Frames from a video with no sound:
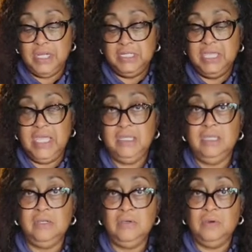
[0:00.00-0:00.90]
try to
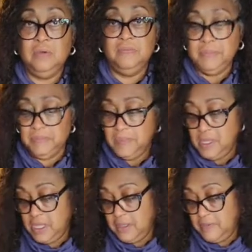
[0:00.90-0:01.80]
tighten it or
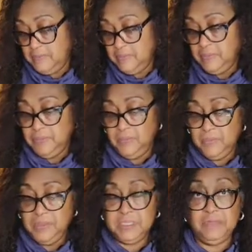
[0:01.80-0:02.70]

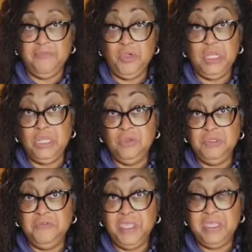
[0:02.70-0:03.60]
it's very
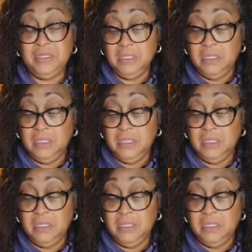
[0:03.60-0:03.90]
loose fit.